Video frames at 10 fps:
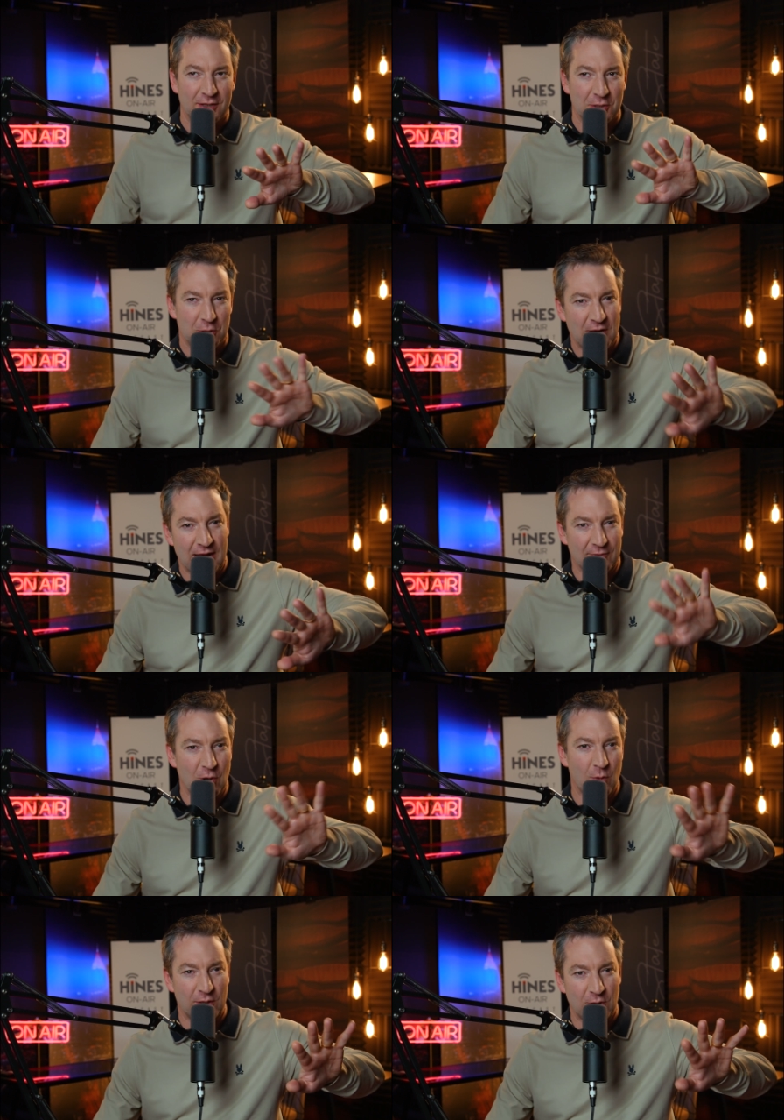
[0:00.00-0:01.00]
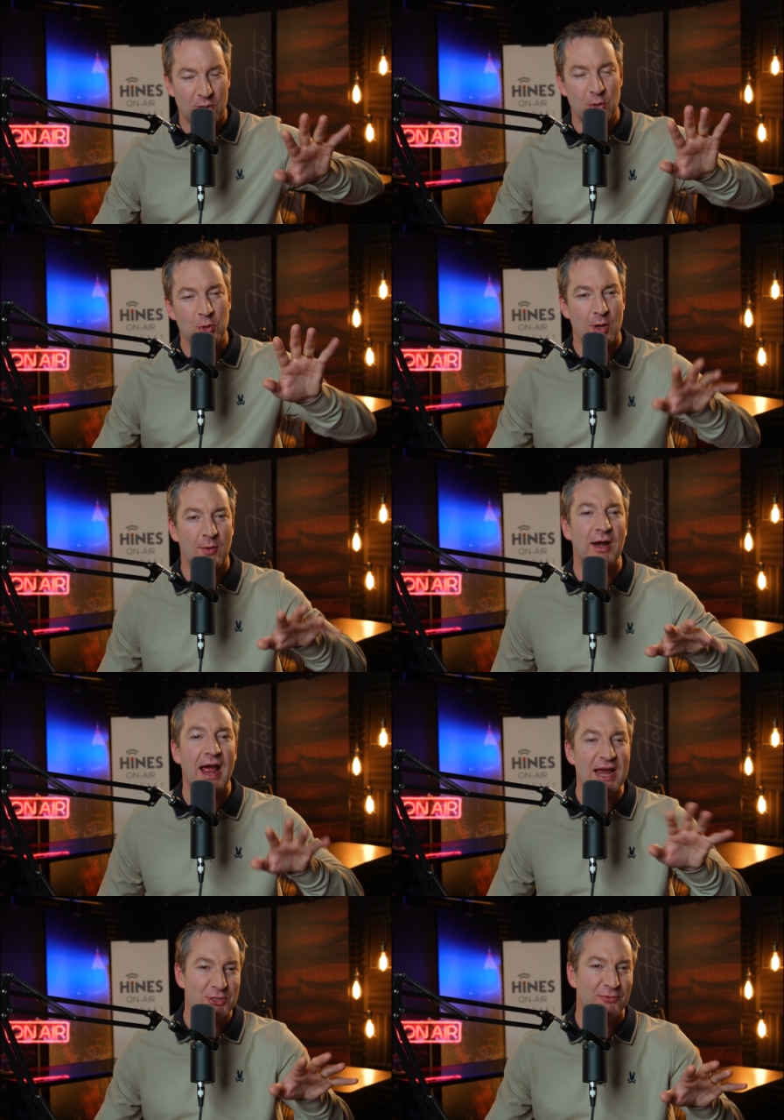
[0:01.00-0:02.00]
You kind of go into when
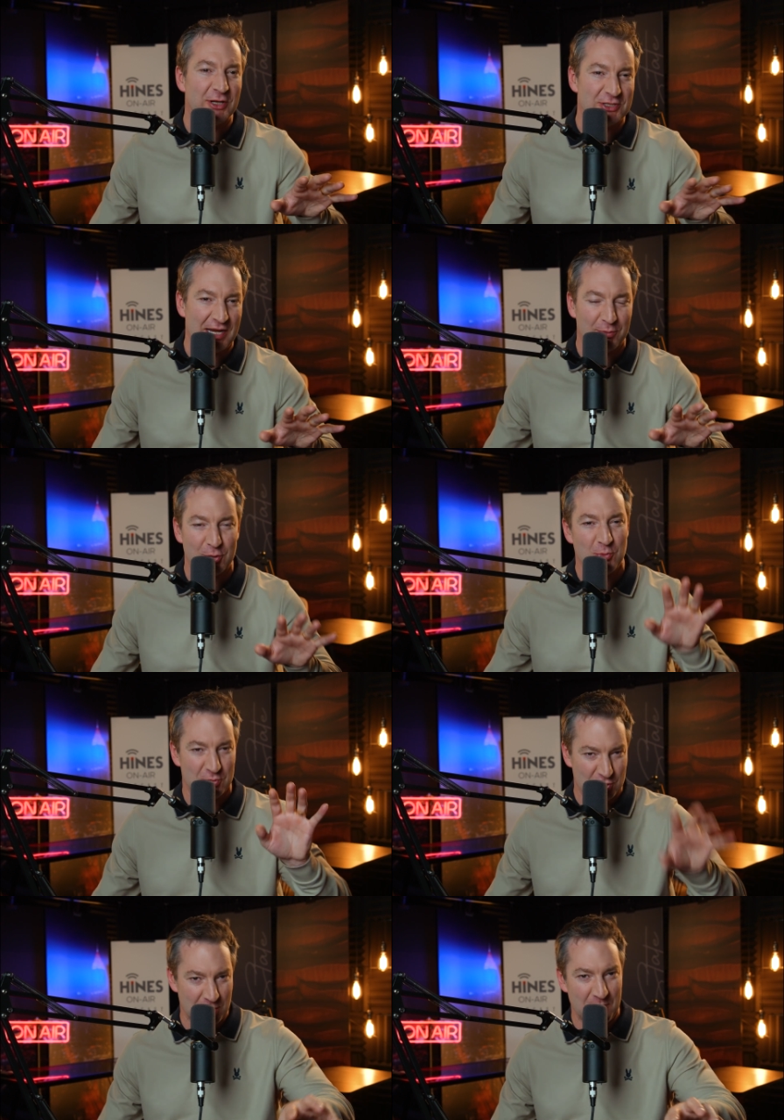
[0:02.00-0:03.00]
I asked you for an example, you started